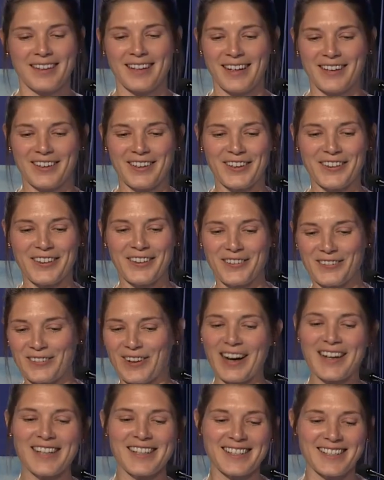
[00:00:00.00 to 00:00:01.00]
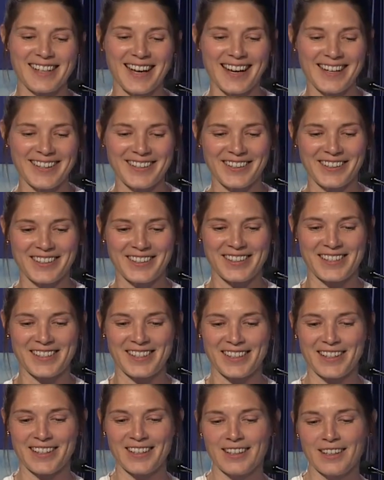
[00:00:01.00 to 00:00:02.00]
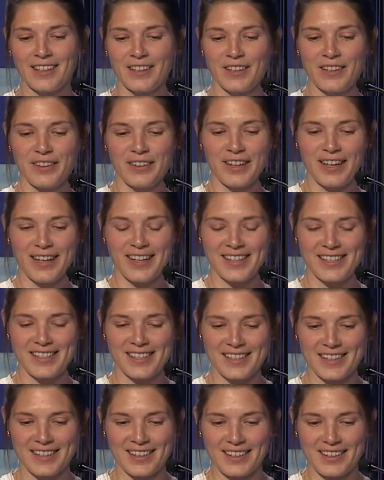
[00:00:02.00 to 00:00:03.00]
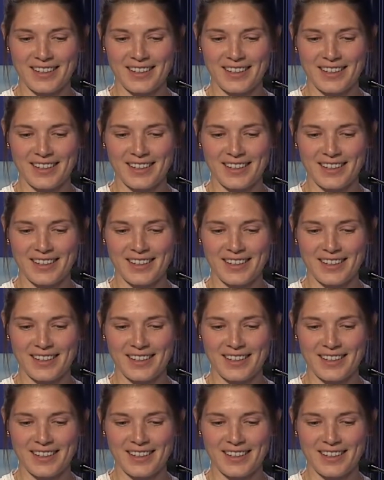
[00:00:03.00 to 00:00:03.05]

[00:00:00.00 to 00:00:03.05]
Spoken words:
And on the right side, you can see there's